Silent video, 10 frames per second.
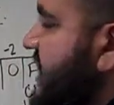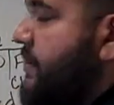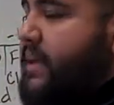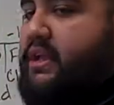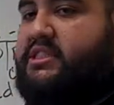the
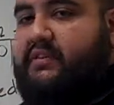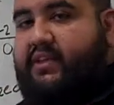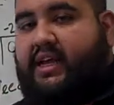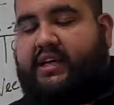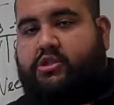amounts of
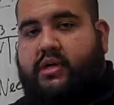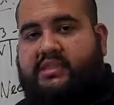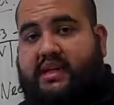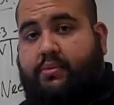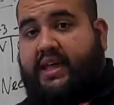
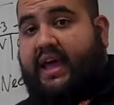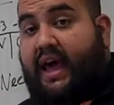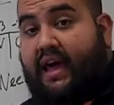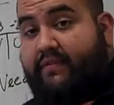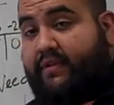electrons that we
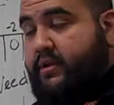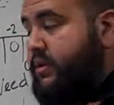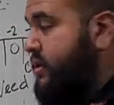have,